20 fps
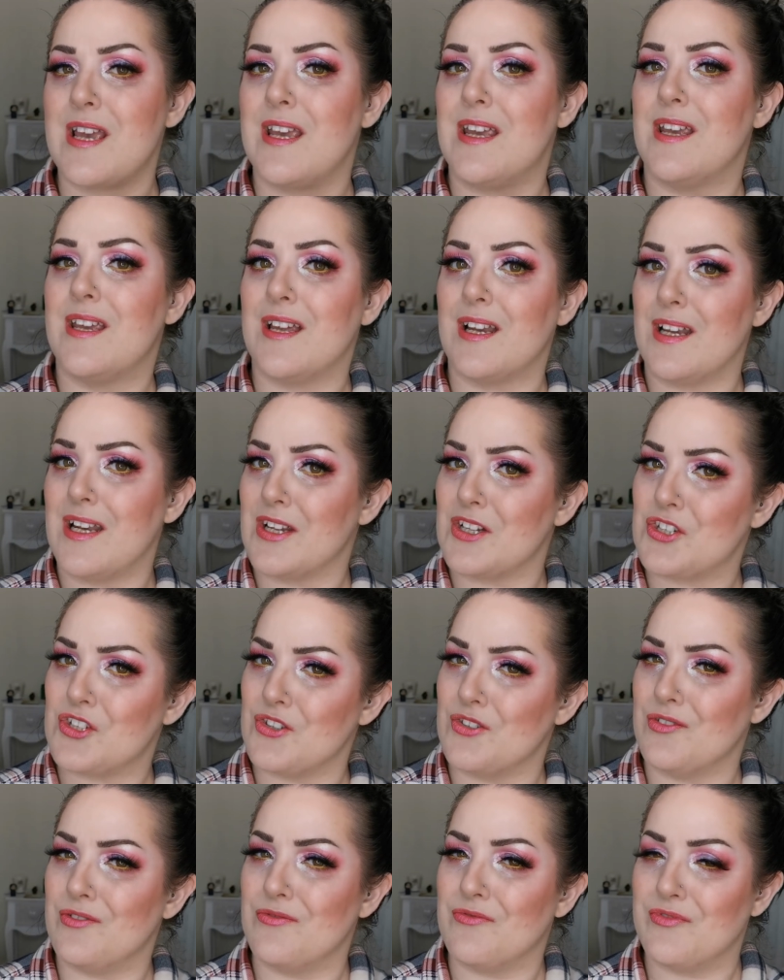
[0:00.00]
a
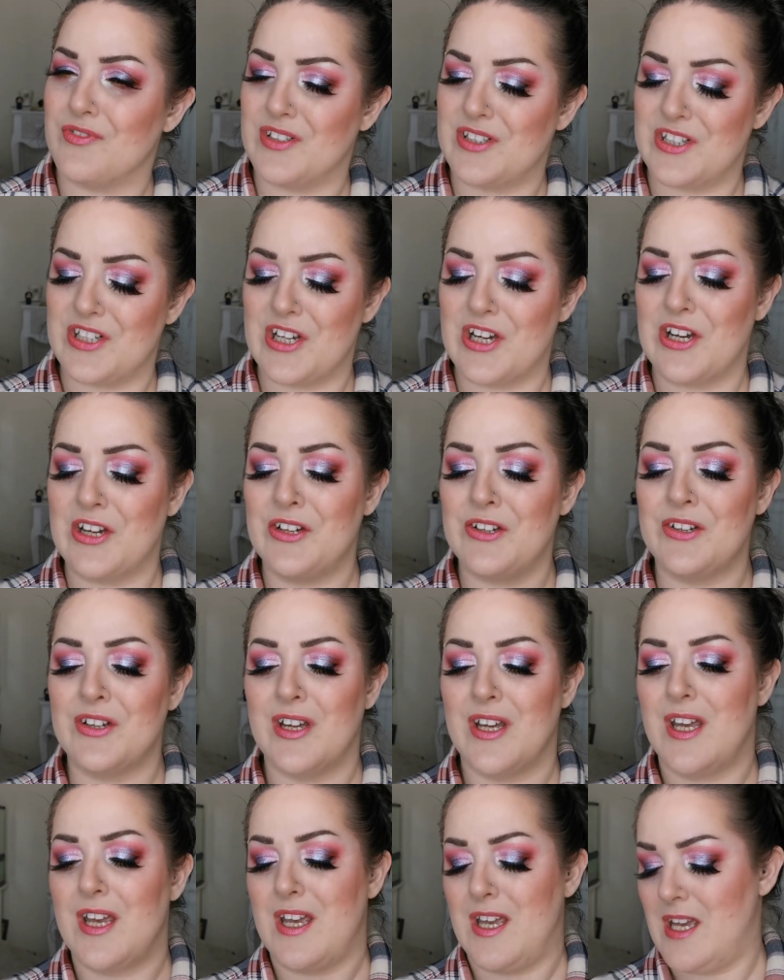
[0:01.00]
collection video
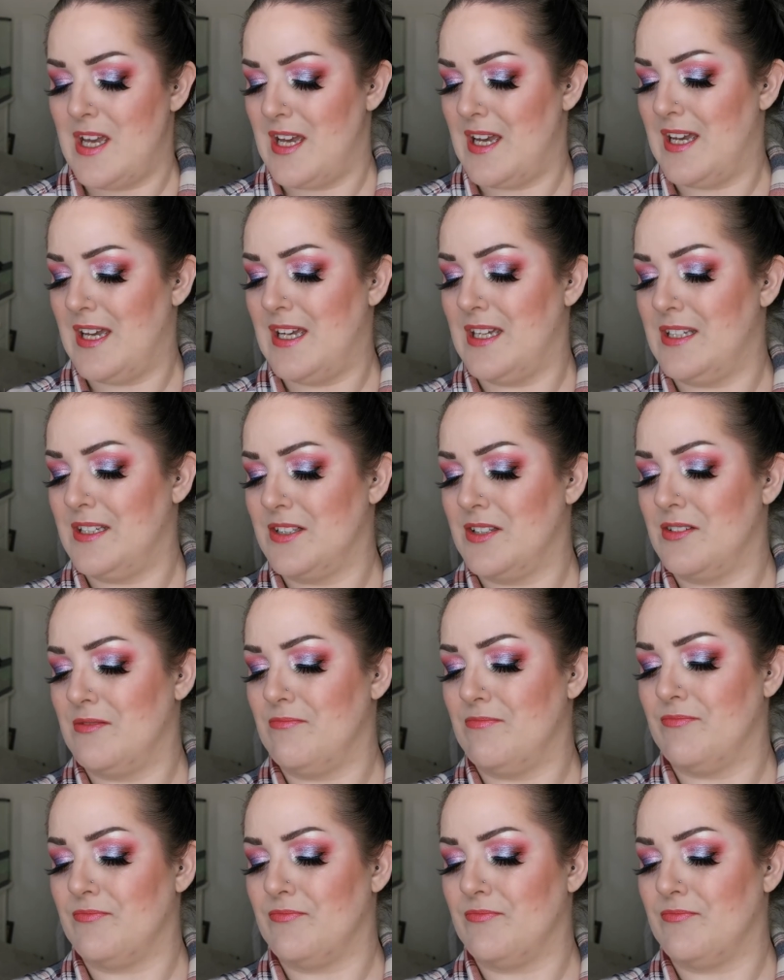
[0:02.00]
and